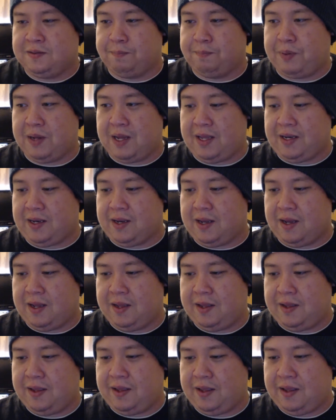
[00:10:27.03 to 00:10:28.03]
But,
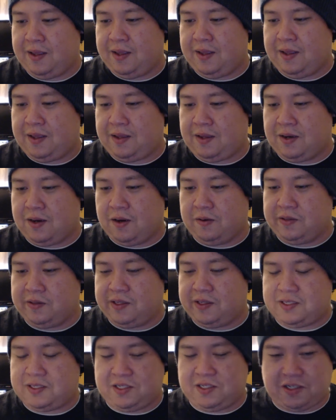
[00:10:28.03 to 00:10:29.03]

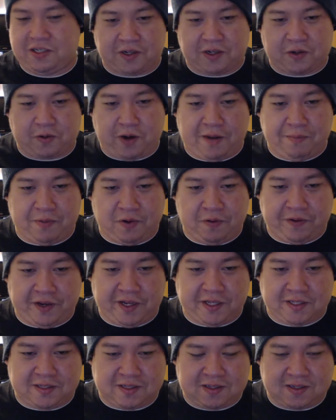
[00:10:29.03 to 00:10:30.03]
this is just a great
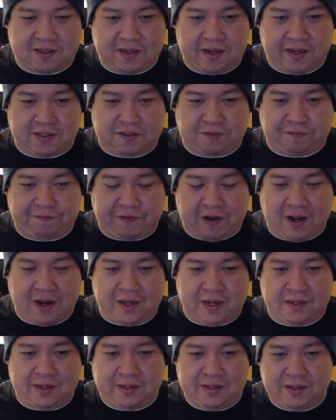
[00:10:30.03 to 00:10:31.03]
movie. It's
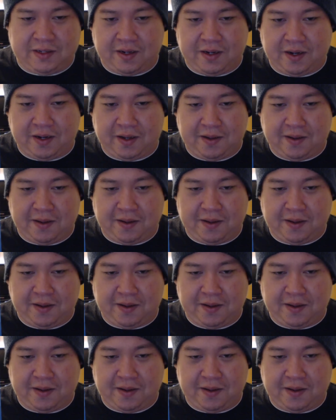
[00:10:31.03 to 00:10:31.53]
fun.